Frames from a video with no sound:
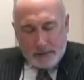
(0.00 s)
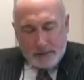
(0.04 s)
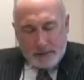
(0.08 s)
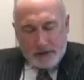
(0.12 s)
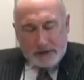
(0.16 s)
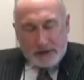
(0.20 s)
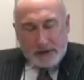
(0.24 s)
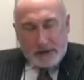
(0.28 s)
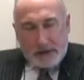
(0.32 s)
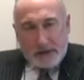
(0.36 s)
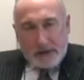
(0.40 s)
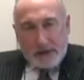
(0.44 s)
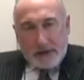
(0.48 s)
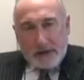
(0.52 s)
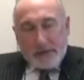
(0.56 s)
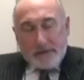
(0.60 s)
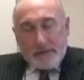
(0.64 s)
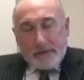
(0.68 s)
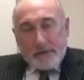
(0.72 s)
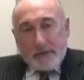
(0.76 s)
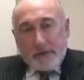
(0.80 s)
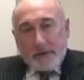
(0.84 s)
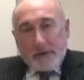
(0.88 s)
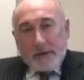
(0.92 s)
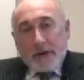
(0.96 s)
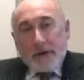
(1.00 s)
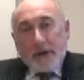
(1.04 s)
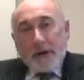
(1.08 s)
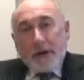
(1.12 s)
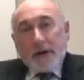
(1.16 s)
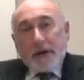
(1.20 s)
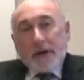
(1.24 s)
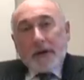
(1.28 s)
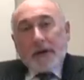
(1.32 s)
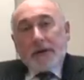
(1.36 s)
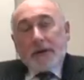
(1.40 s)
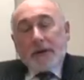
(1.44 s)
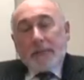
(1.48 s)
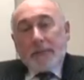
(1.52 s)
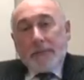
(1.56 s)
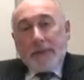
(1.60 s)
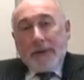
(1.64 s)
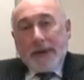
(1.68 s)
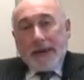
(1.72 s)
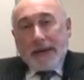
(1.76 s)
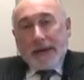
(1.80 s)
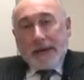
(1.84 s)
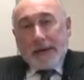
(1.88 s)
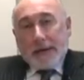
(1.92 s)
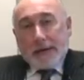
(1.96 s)
particularly for the
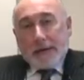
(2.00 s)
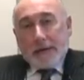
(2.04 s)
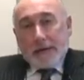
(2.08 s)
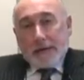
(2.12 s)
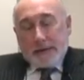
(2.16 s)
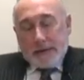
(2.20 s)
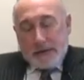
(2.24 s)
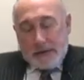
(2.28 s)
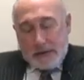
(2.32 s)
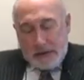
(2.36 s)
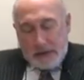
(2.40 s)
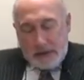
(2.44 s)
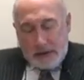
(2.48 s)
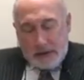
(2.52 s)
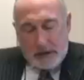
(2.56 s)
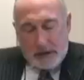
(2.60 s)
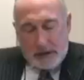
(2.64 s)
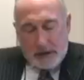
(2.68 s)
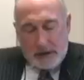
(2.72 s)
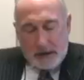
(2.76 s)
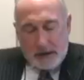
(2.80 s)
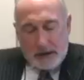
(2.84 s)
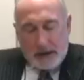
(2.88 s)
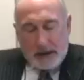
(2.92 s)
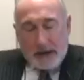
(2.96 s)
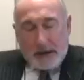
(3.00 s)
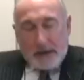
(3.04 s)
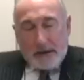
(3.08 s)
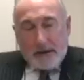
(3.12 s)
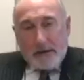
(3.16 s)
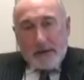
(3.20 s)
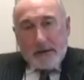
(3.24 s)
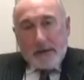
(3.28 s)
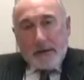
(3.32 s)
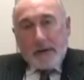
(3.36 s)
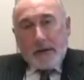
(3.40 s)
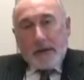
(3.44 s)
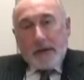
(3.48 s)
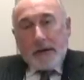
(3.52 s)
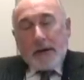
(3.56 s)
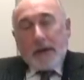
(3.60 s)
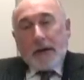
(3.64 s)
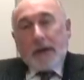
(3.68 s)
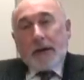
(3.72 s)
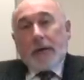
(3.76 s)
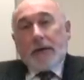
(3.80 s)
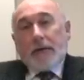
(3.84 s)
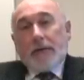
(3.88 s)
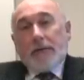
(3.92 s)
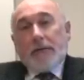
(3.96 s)
male in
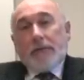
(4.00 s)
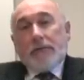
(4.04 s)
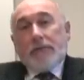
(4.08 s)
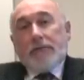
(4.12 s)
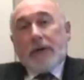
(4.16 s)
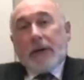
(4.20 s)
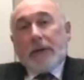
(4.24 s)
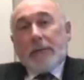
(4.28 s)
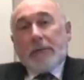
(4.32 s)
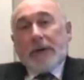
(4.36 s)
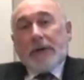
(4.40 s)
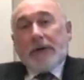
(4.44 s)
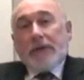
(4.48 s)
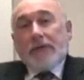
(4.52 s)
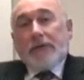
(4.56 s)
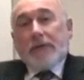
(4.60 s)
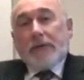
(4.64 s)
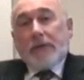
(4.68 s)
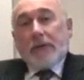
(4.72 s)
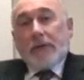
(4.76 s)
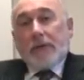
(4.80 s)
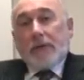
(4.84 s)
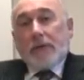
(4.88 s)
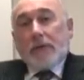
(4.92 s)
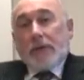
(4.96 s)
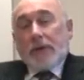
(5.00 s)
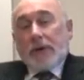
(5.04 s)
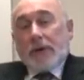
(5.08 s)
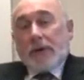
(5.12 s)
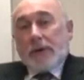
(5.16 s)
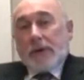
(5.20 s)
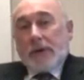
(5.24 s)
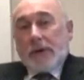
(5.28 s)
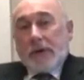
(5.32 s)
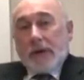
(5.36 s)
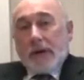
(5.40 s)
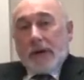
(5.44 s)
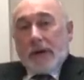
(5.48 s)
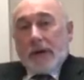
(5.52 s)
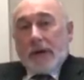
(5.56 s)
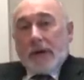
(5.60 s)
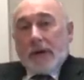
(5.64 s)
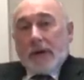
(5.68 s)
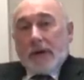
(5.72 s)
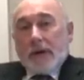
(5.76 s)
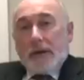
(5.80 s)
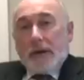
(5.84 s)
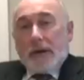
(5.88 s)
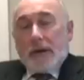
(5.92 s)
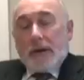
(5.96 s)
families where
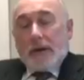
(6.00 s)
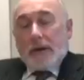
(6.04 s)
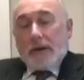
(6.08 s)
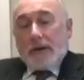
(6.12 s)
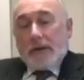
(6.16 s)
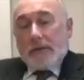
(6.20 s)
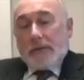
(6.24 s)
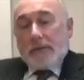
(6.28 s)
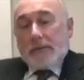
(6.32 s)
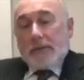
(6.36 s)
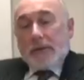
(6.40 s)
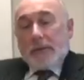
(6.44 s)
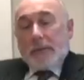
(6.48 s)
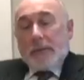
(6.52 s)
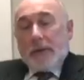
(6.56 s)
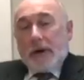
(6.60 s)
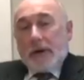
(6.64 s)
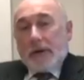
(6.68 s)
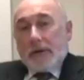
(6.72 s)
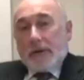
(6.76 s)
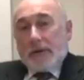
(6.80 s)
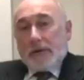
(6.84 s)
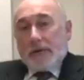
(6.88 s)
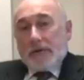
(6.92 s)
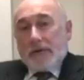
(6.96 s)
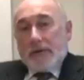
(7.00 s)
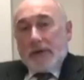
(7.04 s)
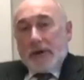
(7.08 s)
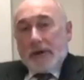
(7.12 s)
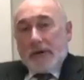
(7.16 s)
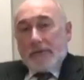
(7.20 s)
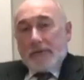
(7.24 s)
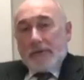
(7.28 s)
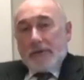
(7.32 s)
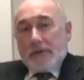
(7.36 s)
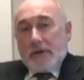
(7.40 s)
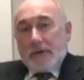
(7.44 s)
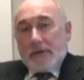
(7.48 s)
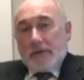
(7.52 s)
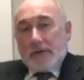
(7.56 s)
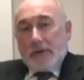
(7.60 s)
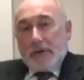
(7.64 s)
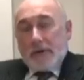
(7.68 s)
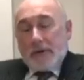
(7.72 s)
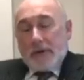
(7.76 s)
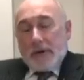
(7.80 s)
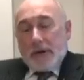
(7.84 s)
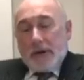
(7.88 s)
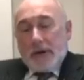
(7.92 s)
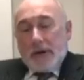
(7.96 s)
the partners have not
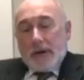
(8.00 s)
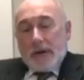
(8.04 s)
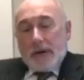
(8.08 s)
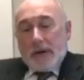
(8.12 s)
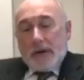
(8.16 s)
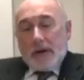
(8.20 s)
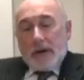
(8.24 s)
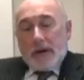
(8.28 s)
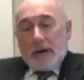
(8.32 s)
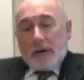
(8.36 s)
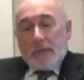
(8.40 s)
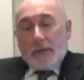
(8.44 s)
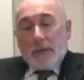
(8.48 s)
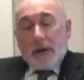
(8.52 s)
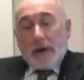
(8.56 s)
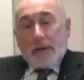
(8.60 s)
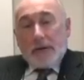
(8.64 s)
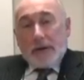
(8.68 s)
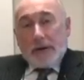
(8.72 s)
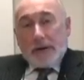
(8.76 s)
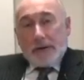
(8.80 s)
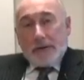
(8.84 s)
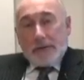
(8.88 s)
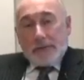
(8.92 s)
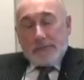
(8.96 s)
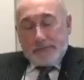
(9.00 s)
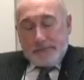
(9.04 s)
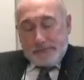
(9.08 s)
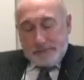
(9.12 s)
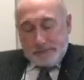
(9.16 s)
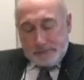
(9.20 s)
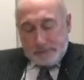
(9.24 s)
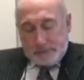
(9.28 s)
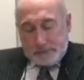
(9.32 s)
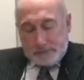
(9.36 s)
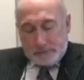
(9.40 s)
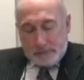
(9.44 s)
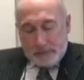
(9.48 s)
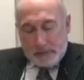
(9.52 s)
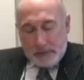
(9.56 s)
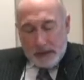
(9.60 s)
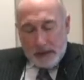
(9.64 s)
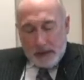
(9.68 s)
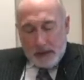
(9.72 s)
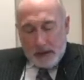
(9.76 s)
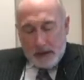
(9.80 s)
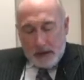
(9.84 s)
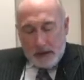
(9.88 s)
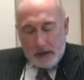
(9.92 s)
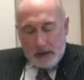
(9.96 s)
married.
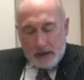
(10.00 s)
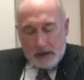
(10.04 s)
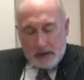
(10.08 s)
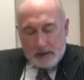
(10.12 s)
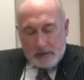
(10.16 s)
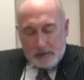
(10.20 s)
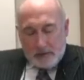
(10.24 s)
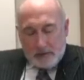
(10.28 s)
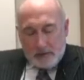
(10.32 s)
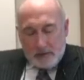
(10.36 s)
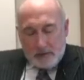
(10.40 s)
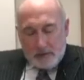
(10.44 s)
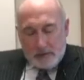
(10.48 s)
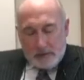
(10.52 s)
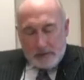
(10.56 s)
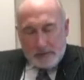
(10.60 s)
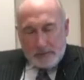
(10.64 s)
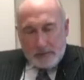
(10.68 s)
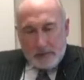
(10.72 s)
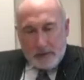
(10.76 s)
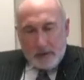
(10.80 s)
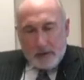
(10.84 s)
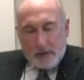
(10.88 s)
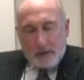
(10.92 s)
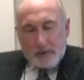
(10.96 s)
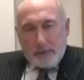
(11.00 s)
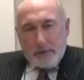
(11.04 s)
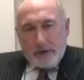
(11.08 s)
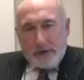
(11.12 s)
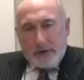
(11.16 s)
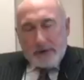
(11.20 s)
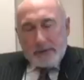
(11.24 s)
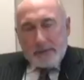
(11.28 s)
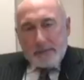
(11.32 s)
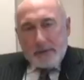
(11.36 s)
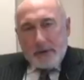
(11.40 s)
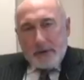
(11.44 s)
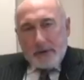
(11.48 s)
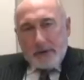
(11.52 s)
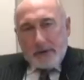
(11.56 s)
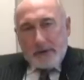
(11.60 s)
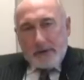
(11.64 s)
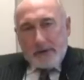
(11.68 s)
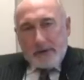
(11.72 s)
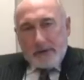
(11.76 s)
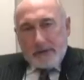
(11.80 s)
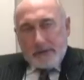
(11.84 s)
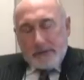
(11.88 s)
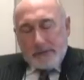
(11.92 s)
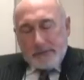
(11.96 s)
So unmarried
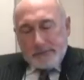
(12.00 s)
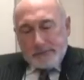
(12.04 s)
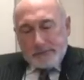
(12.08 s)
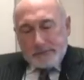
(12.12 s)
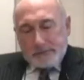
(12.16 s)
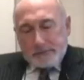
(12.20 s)
partners